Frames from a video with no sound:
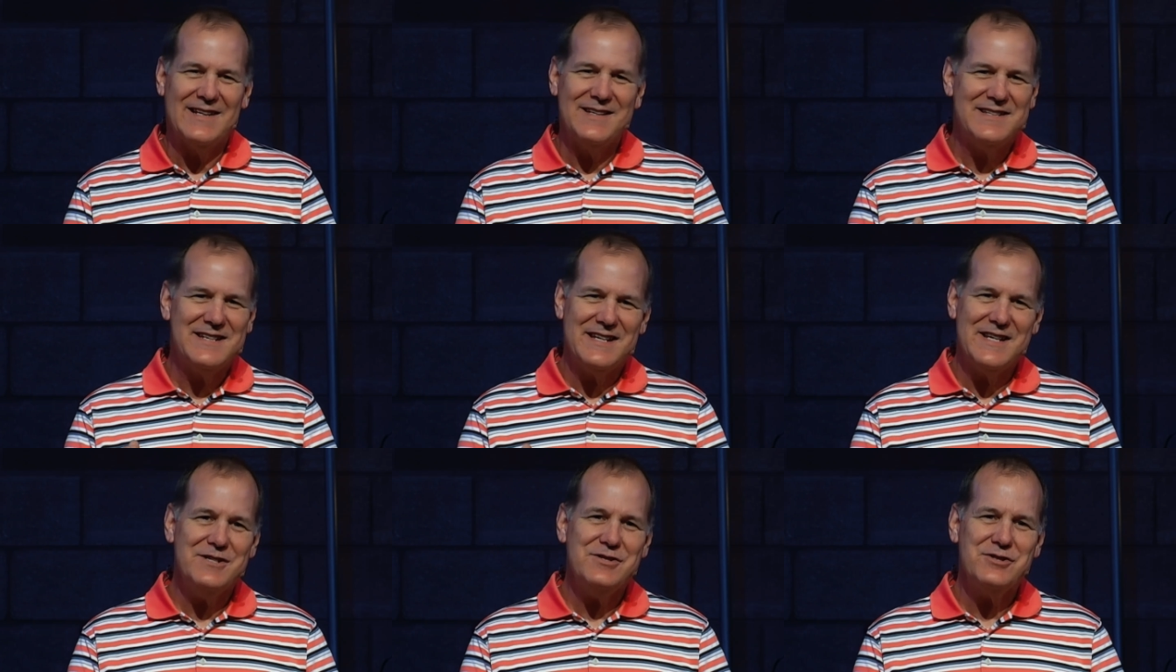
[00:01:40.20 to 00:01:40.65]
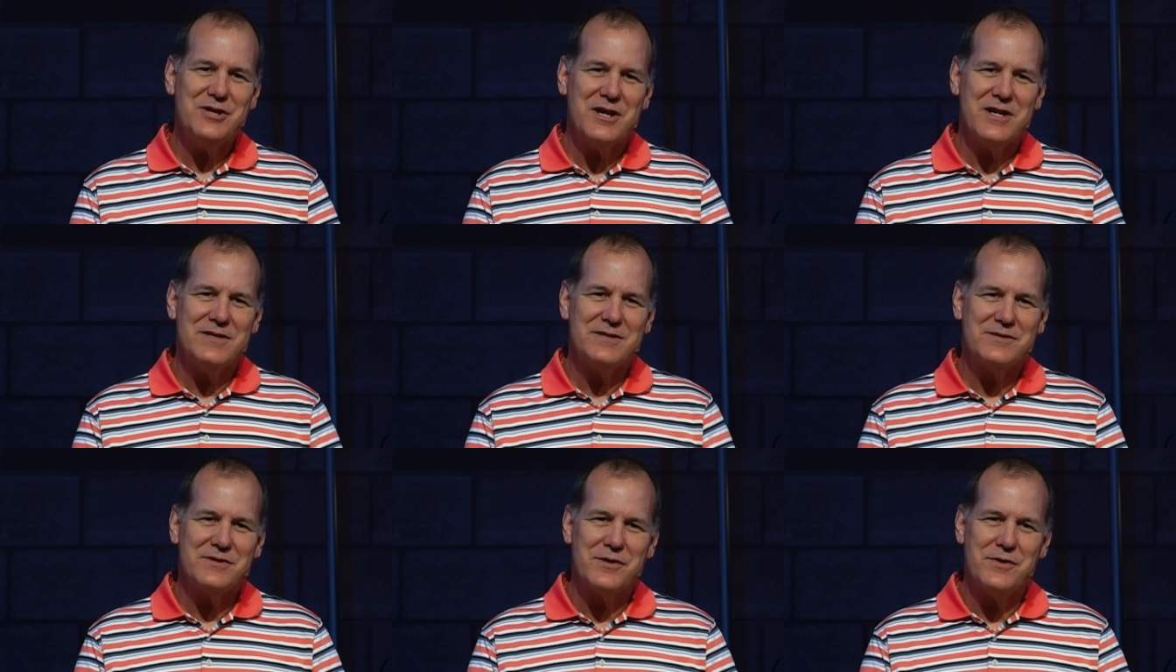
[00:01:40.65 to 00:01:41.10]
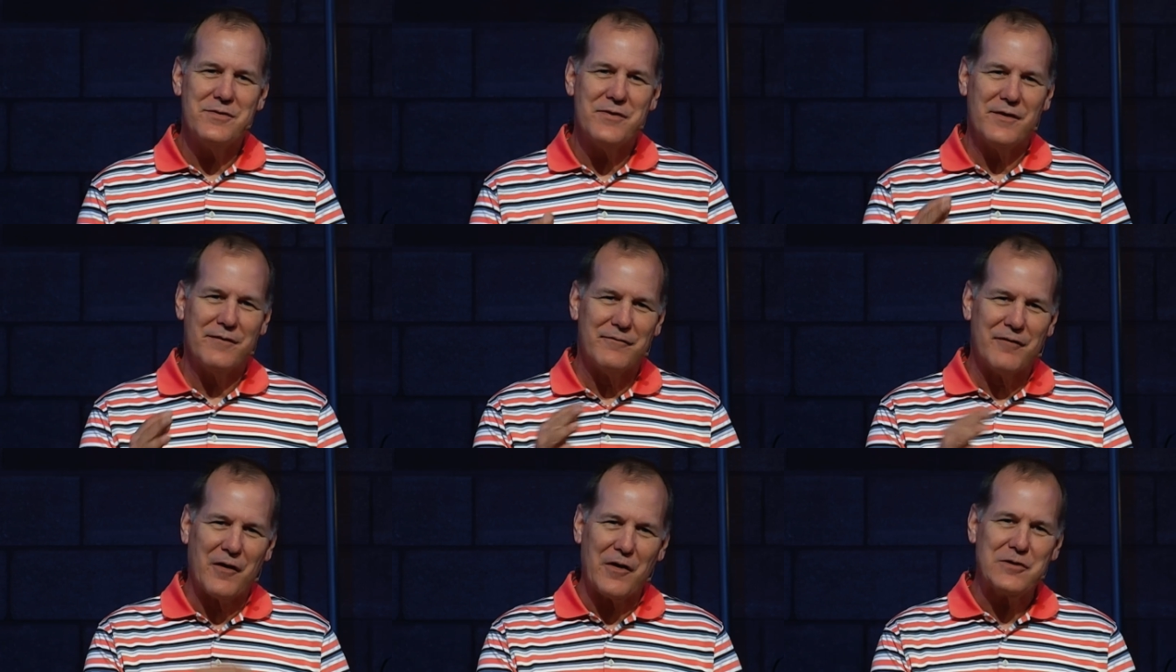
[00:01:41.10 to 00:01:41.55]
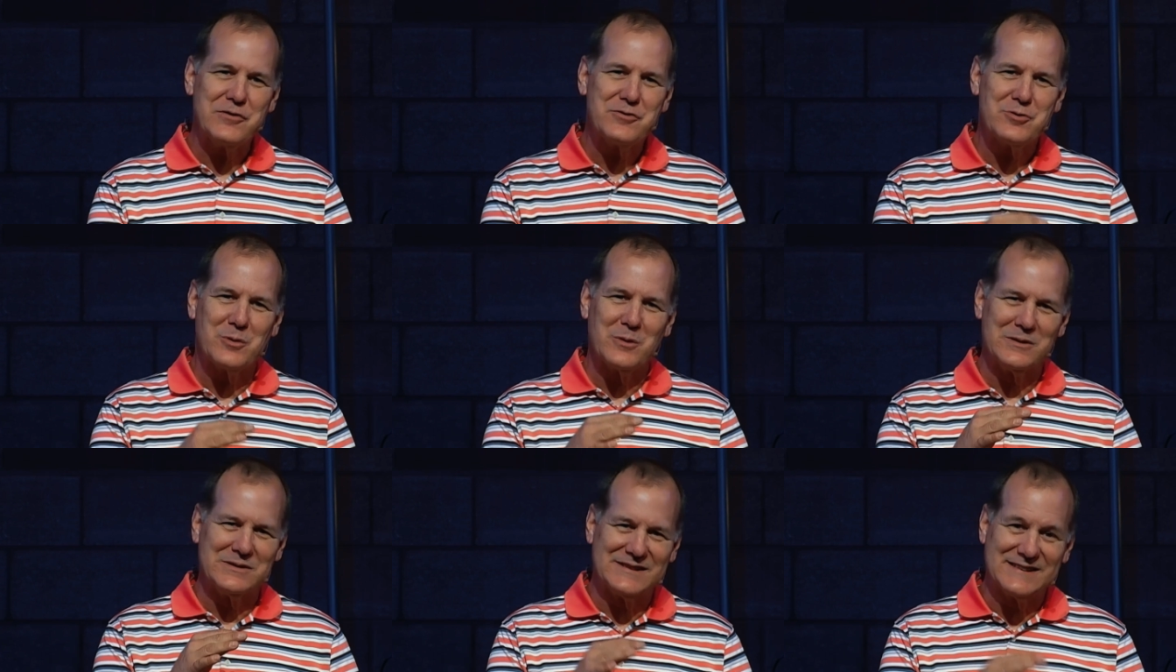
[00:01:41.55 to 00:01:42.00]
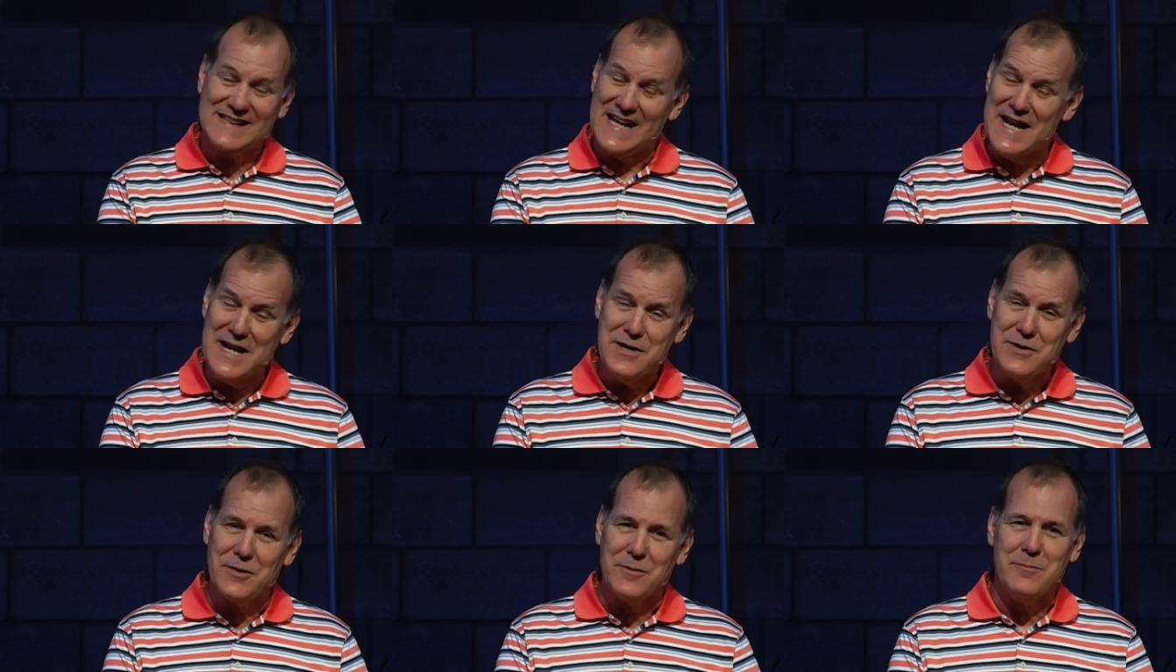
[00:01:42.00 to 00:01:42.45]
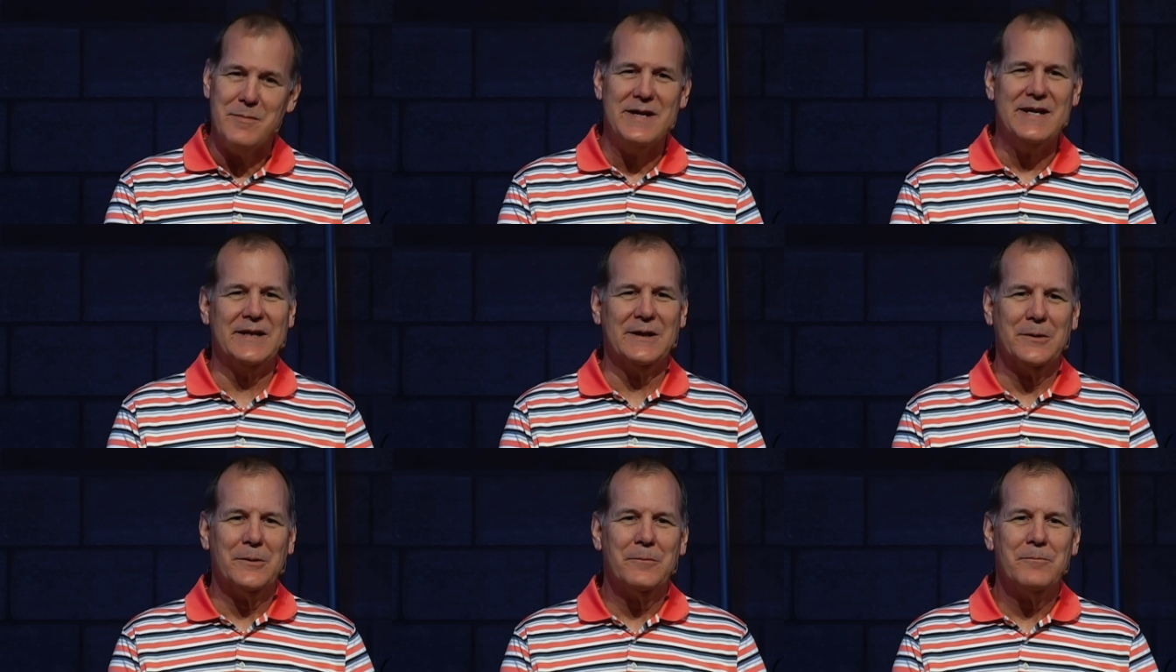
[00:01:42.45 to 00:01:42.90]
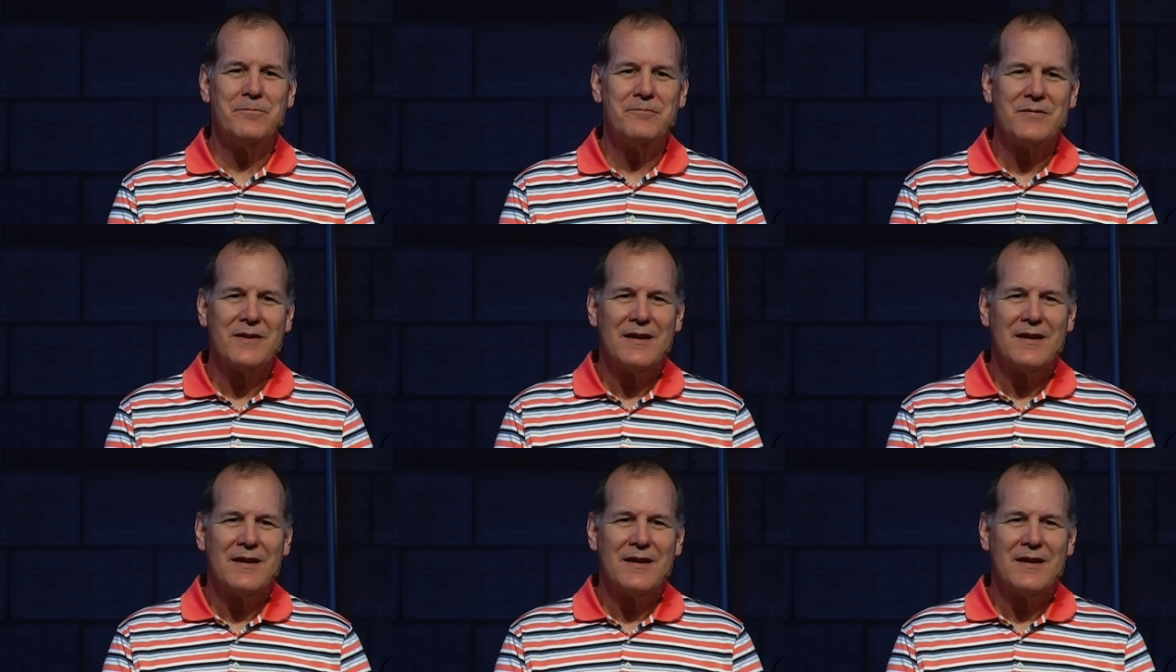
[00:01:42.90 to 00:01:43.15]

addition to the virtual Seder meal,